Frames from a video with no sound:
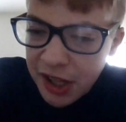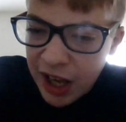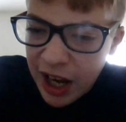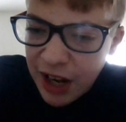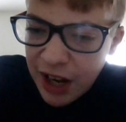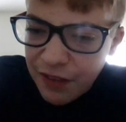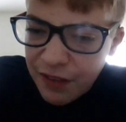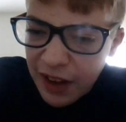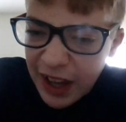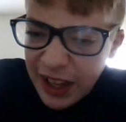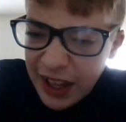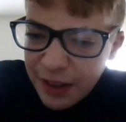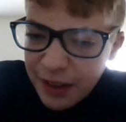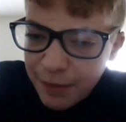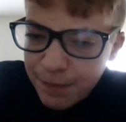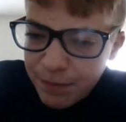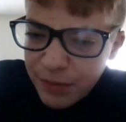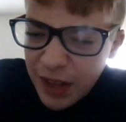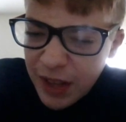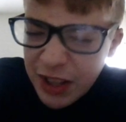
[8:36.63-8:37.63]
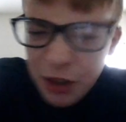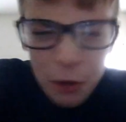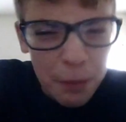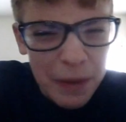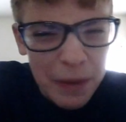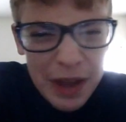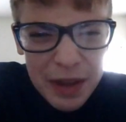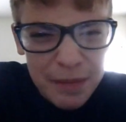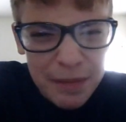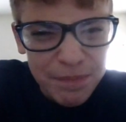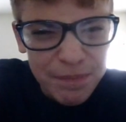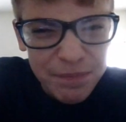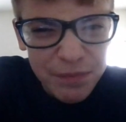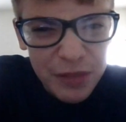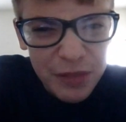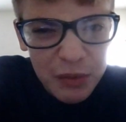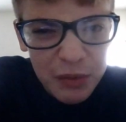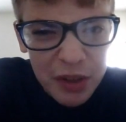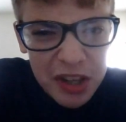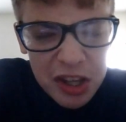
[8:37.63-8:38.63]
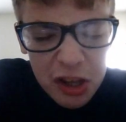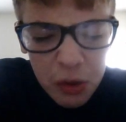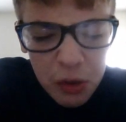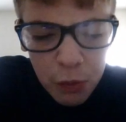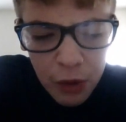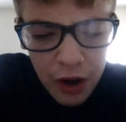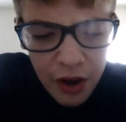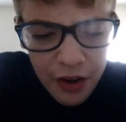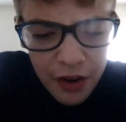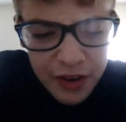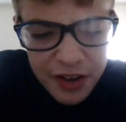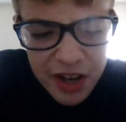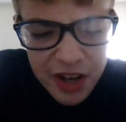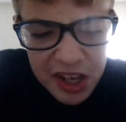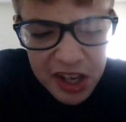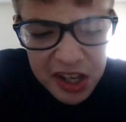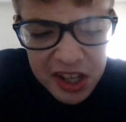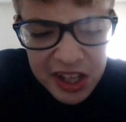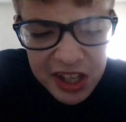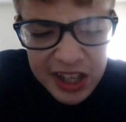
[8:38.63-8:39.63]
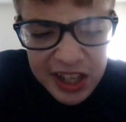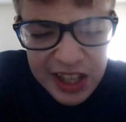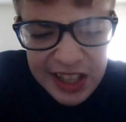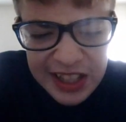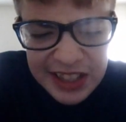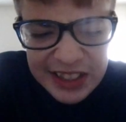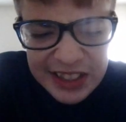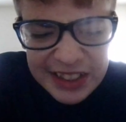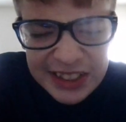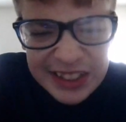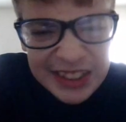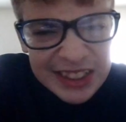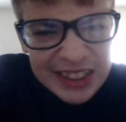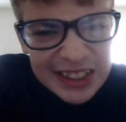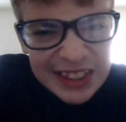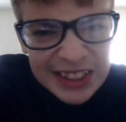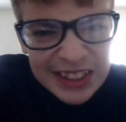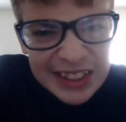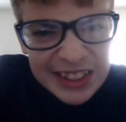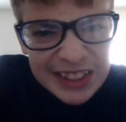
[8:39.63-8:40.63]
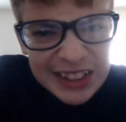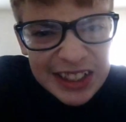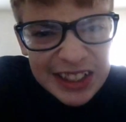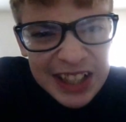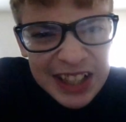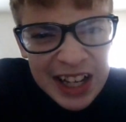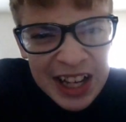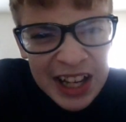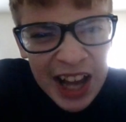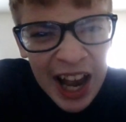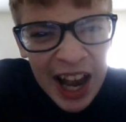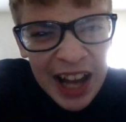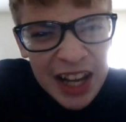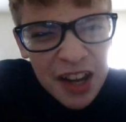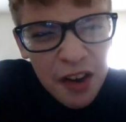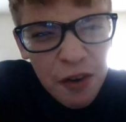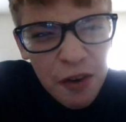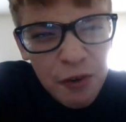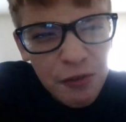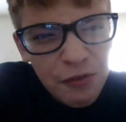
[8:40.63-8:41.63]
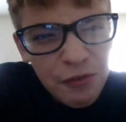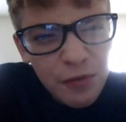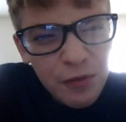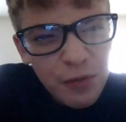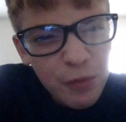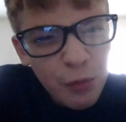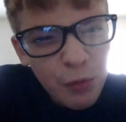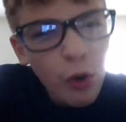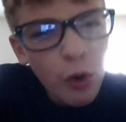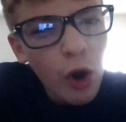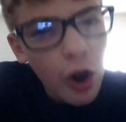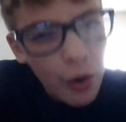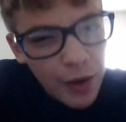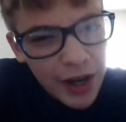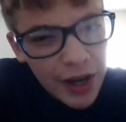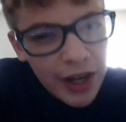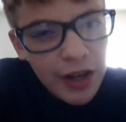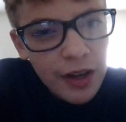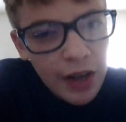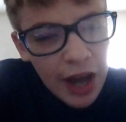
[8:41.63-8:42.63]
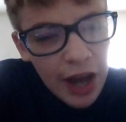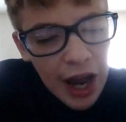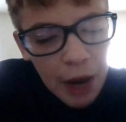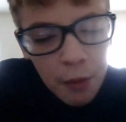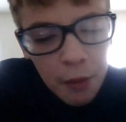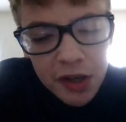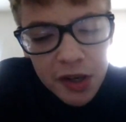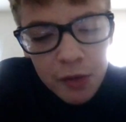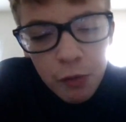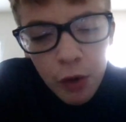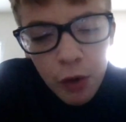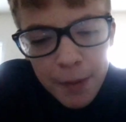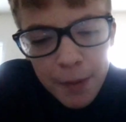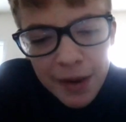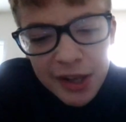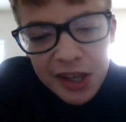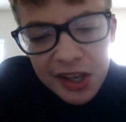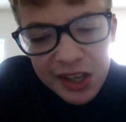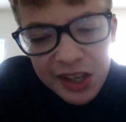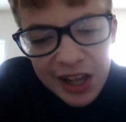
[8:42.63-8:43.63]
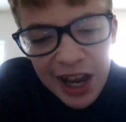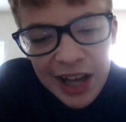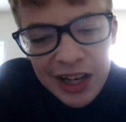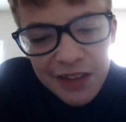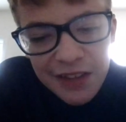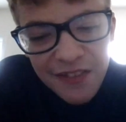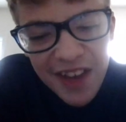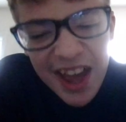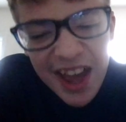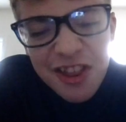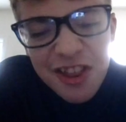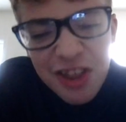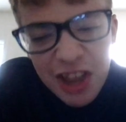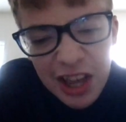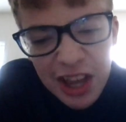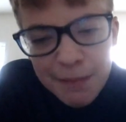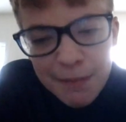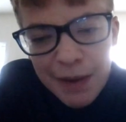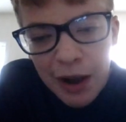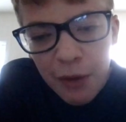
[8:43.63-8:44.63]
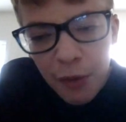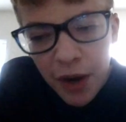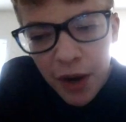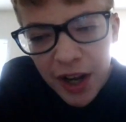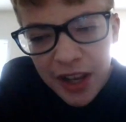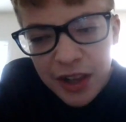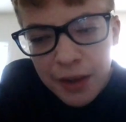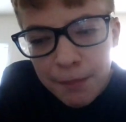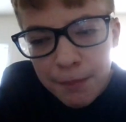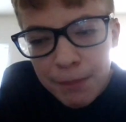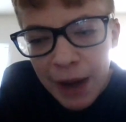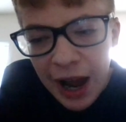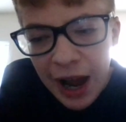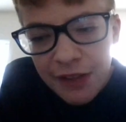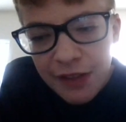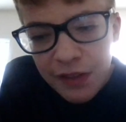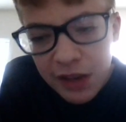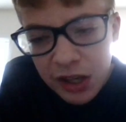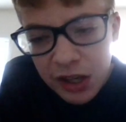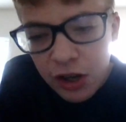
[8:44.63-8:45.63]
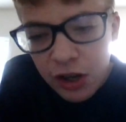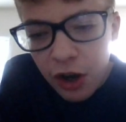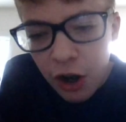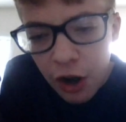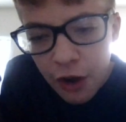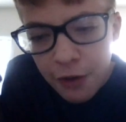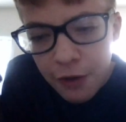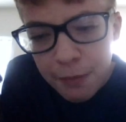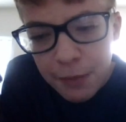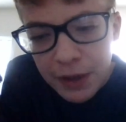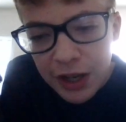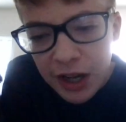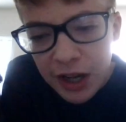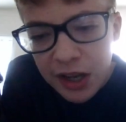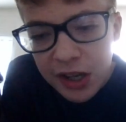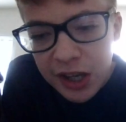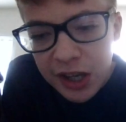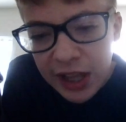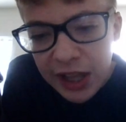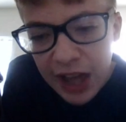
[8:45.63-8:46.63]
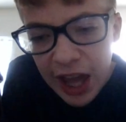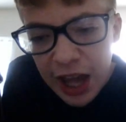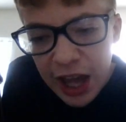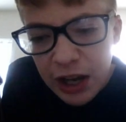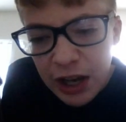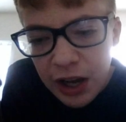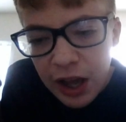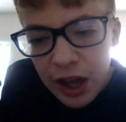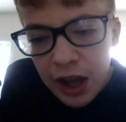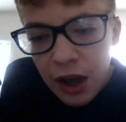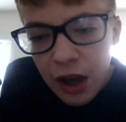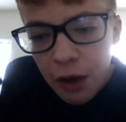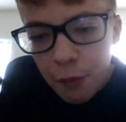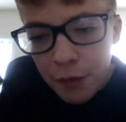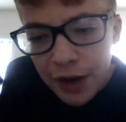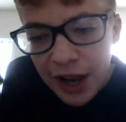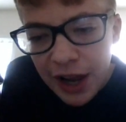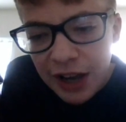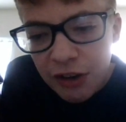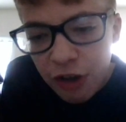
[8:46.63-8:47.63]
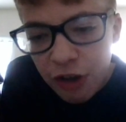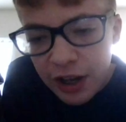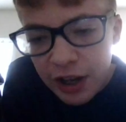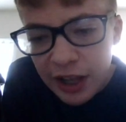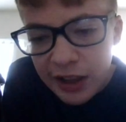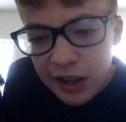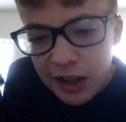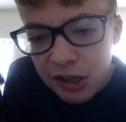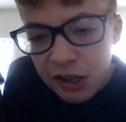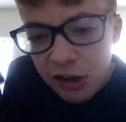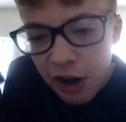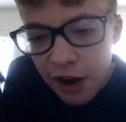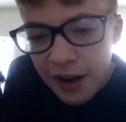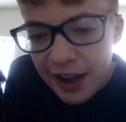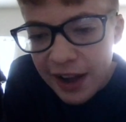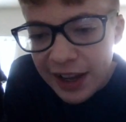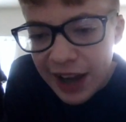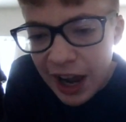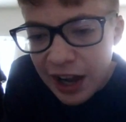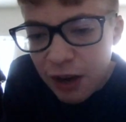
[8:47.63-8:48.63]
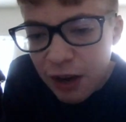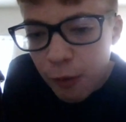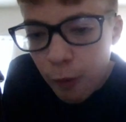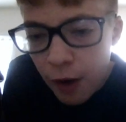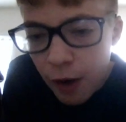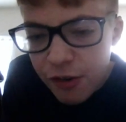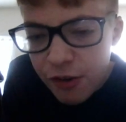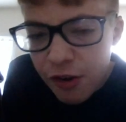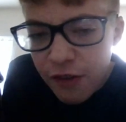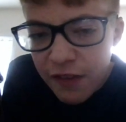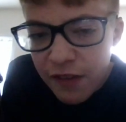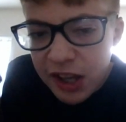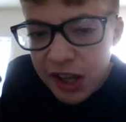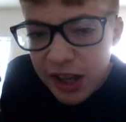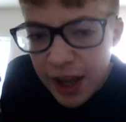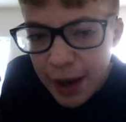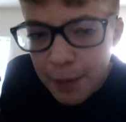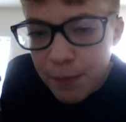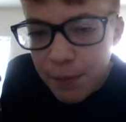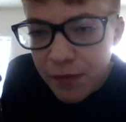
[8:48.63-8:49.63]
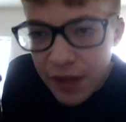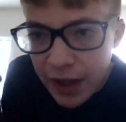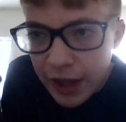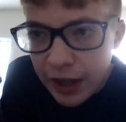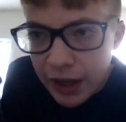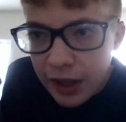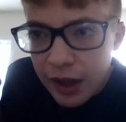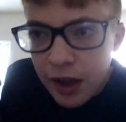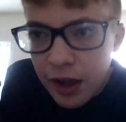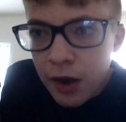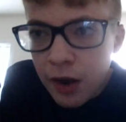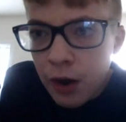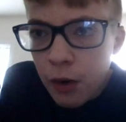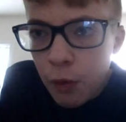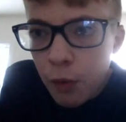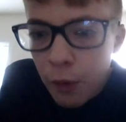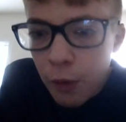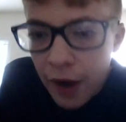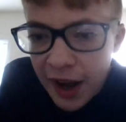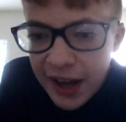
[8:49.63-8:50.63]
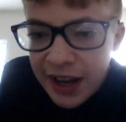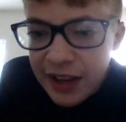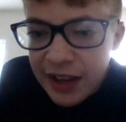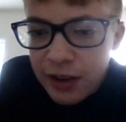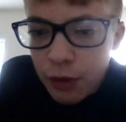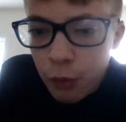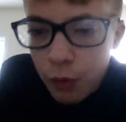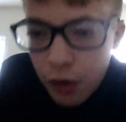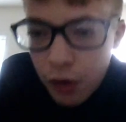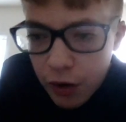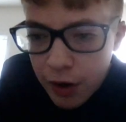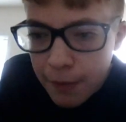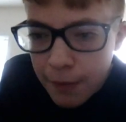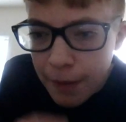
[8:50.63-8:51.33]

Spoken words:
like a little bit, what's the word? Just kind of worried. I wasn't worried about it, just kind of edgy about wanting to buy this card. Because again, when I look at this card, I kind of wonder the same thing. What in the world am I